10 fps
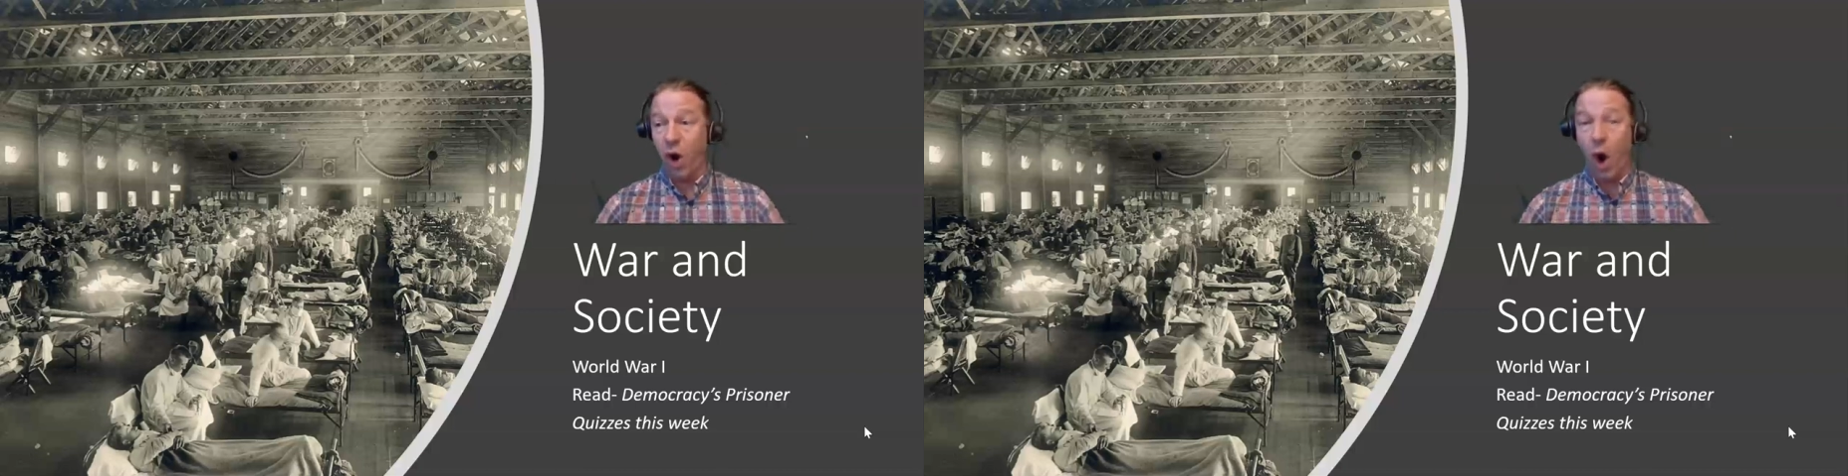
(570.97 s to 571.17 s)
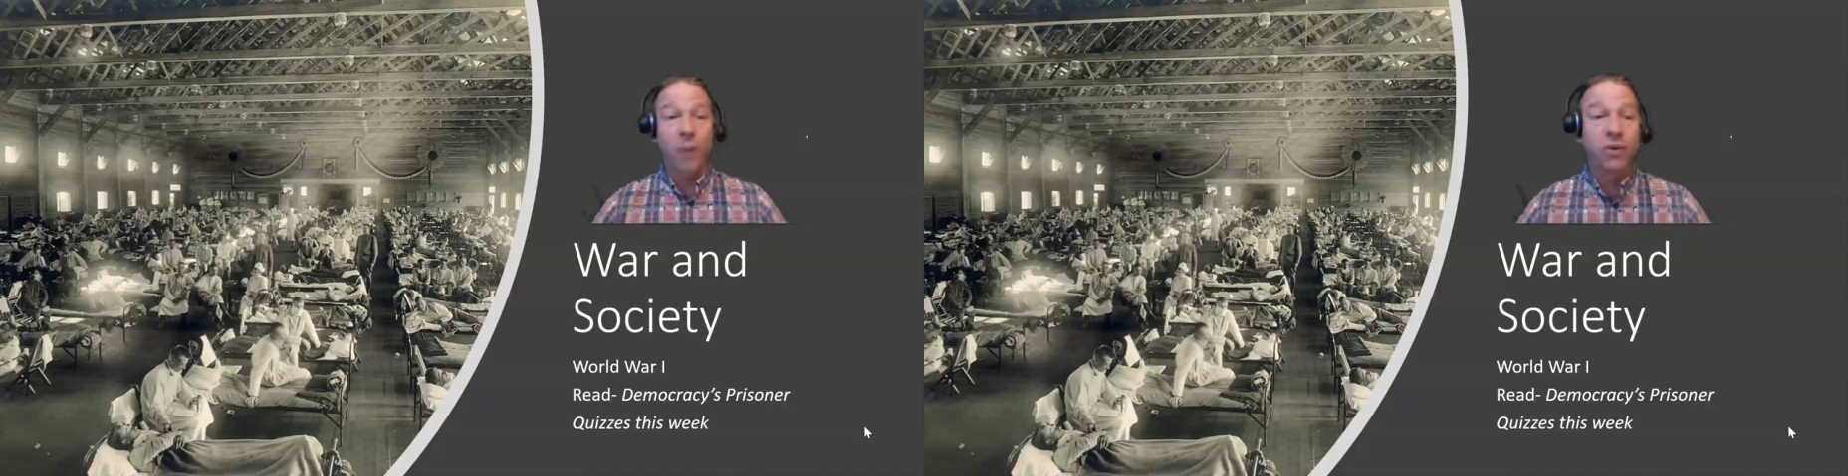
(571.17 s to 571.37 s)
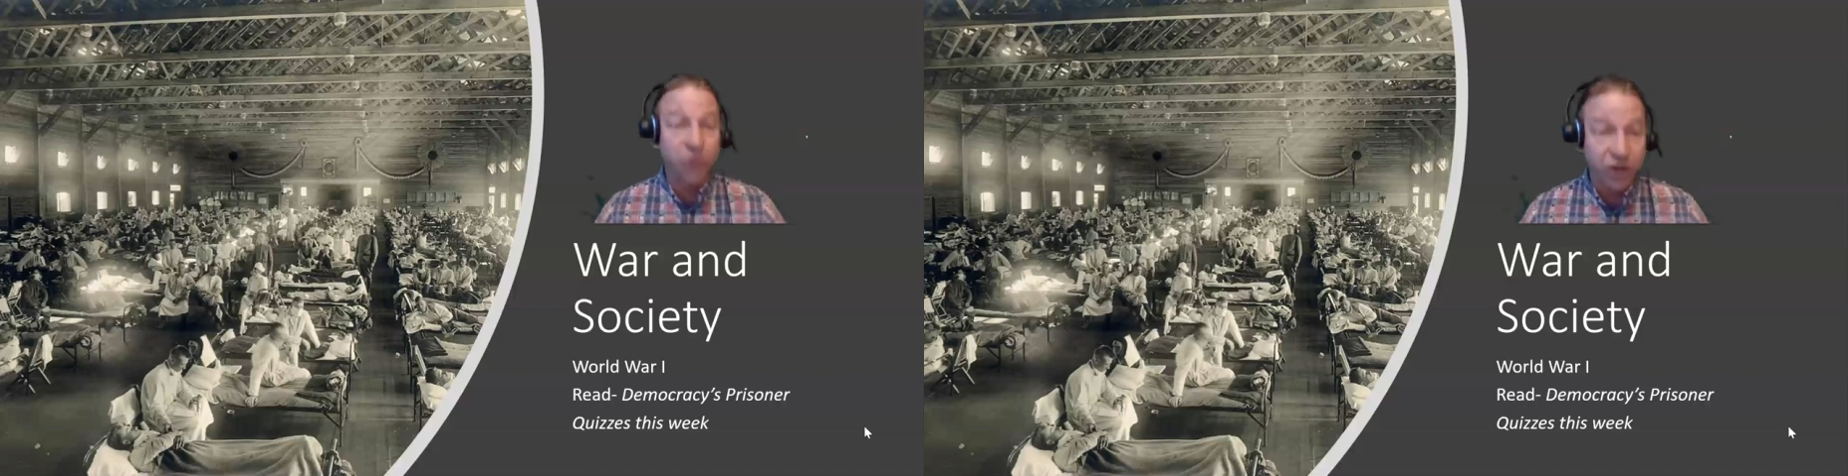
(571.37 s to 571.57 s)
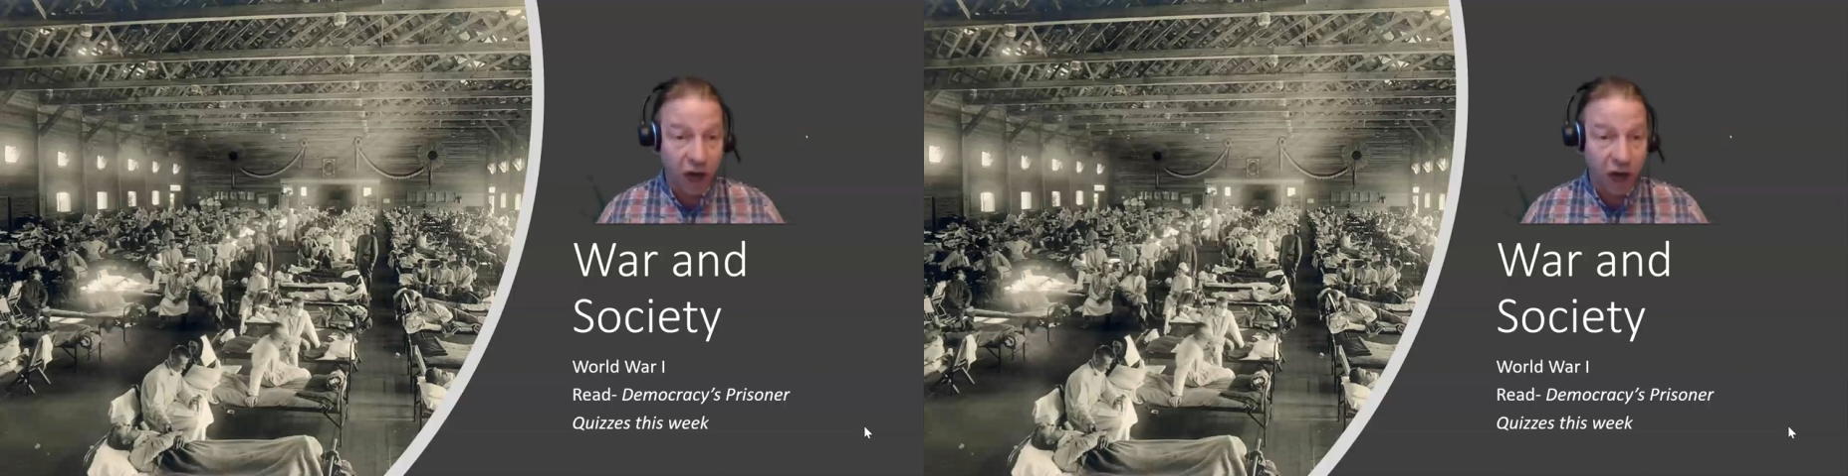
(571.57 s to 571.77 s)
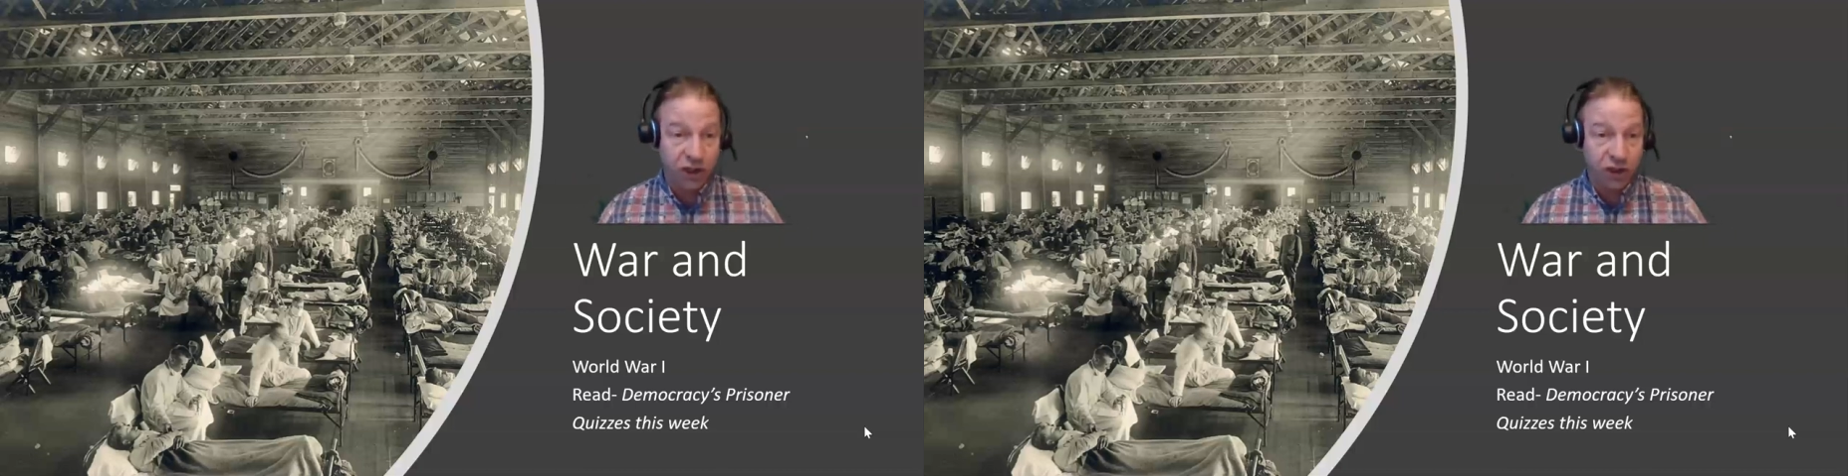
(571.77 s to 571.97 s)
arms
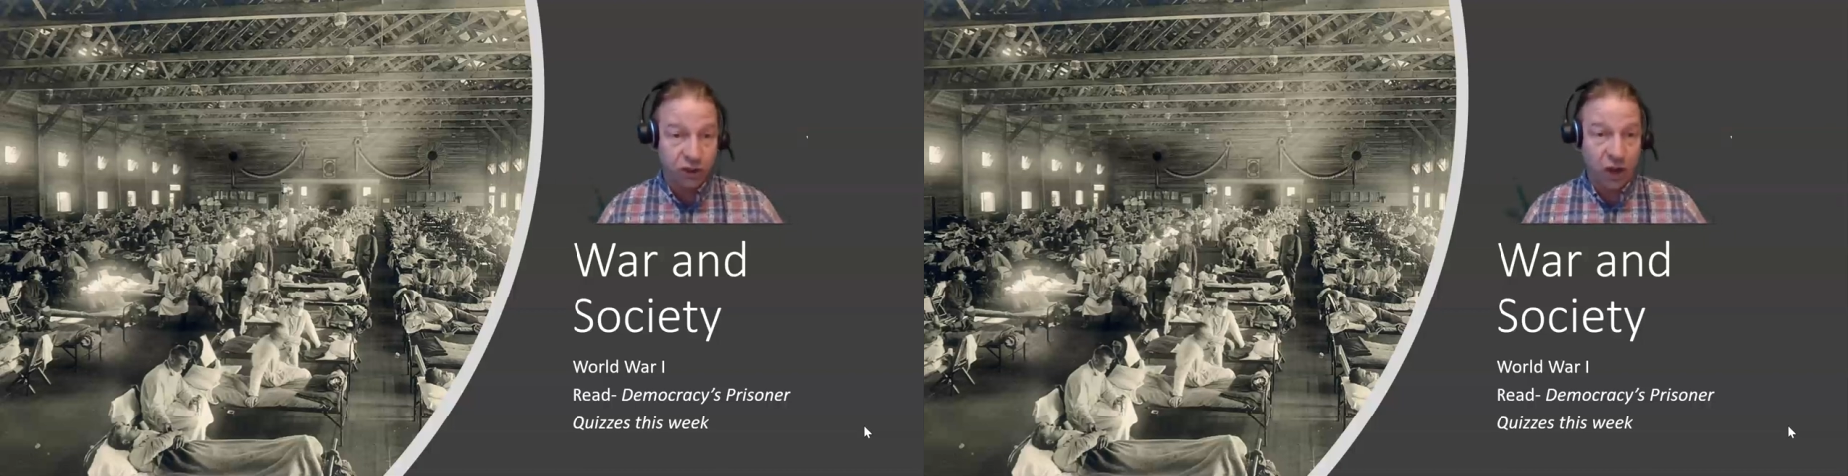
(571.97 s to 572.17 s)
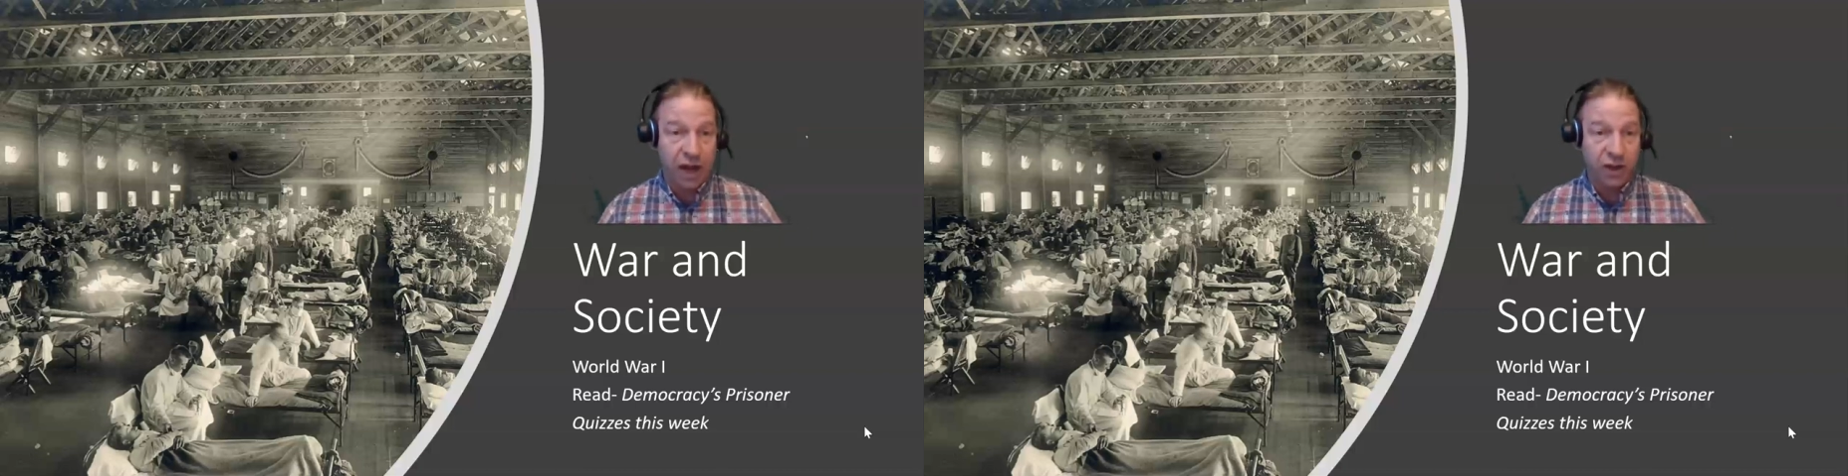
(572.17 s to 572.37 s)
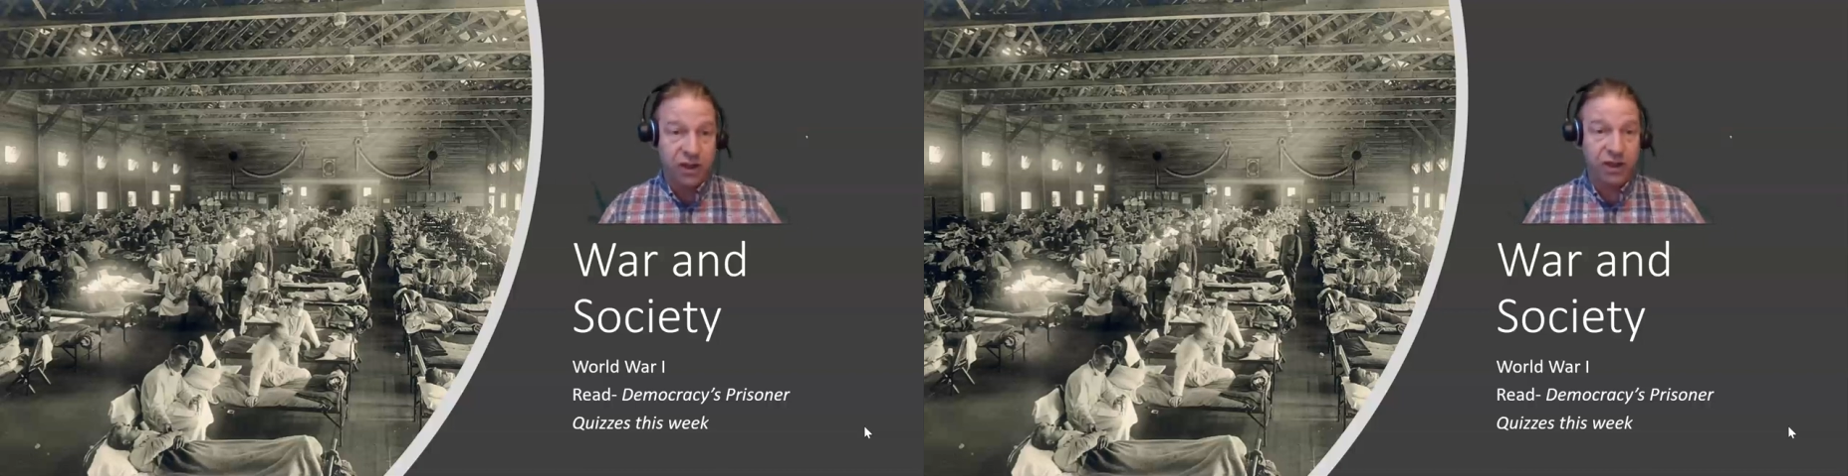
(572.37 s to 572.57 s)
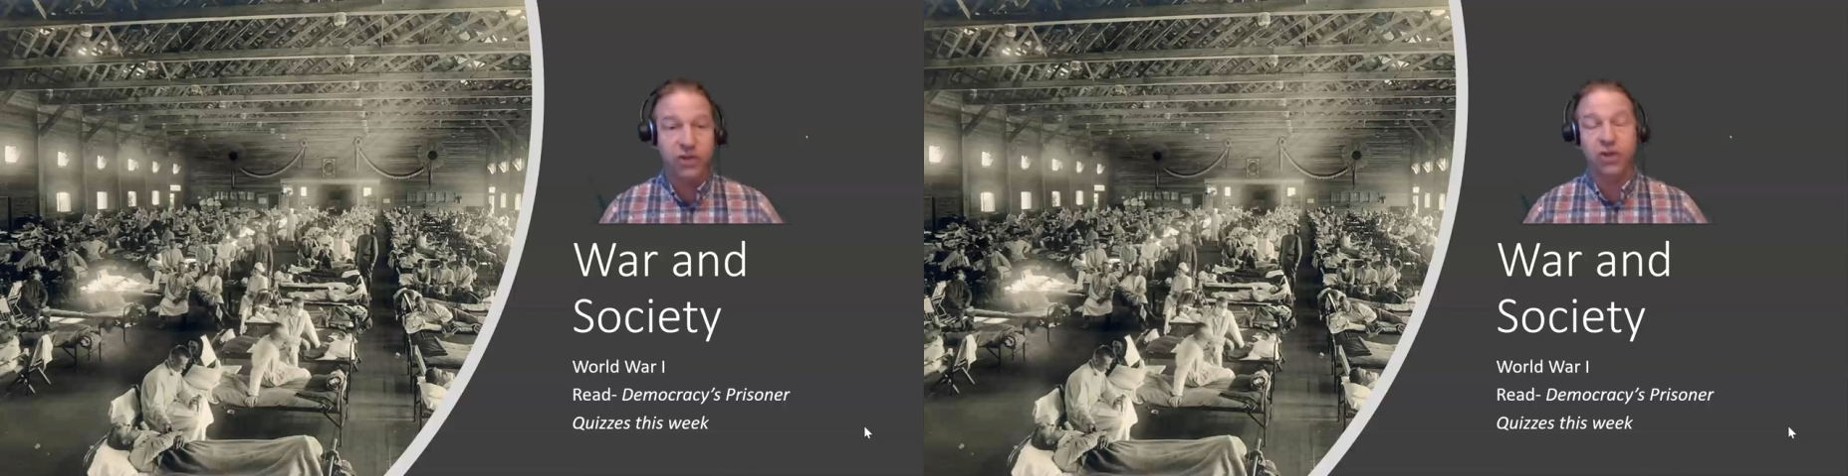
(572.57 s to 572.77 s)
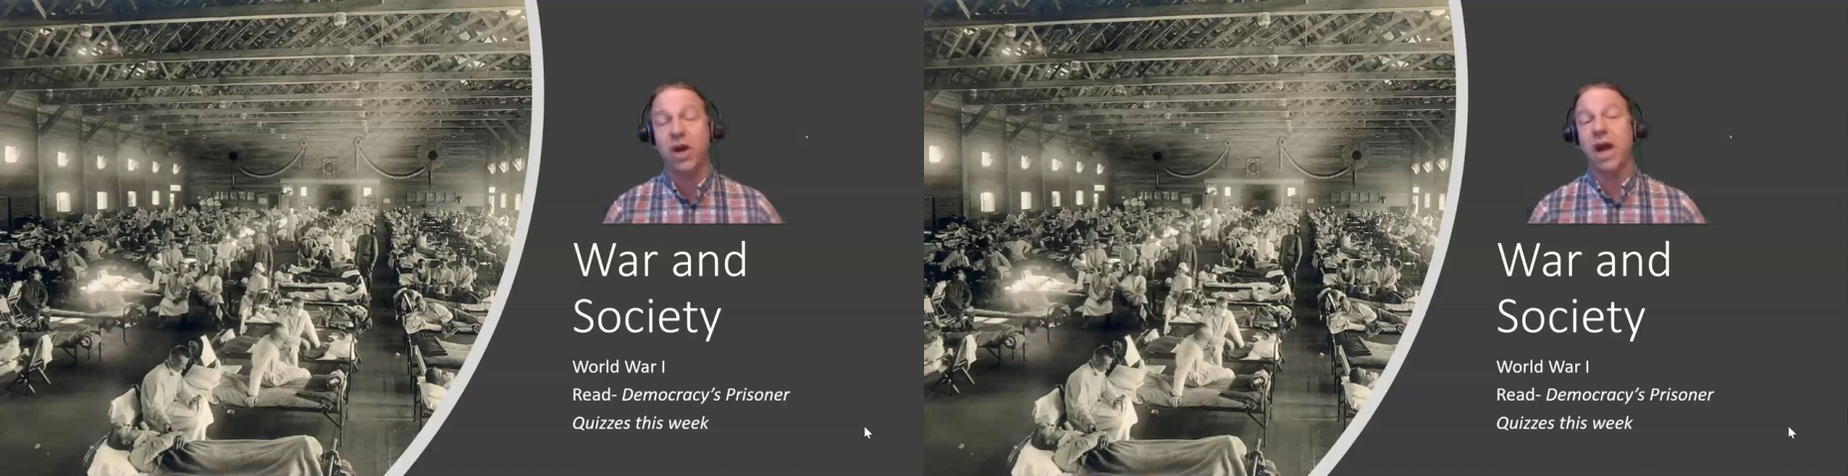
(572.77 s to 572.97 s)
reduction
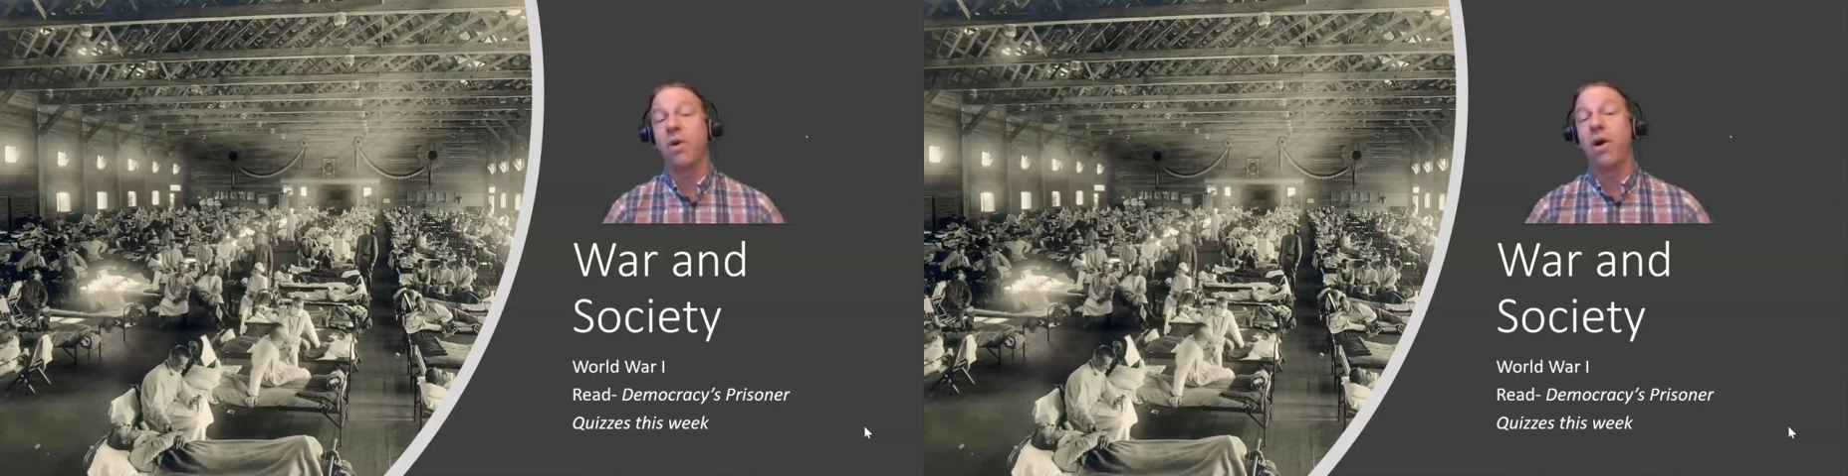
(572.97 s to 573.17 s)
strategies to try to